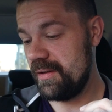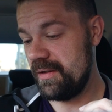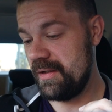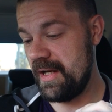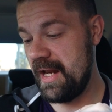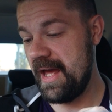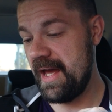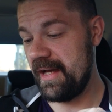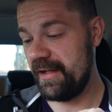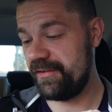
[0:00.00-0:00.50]

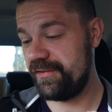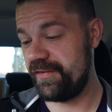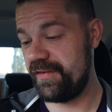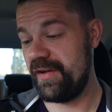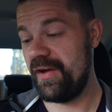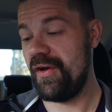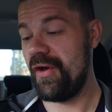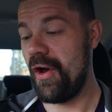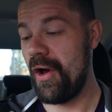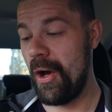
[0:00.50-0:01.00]
Next,
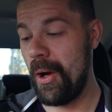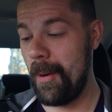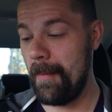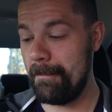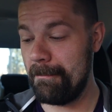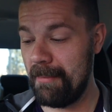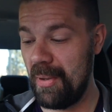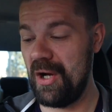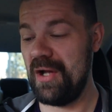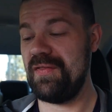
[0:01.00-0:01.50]
a
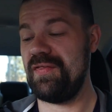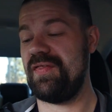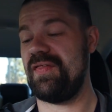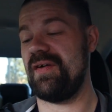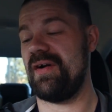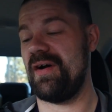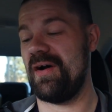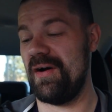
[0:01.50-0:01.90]
month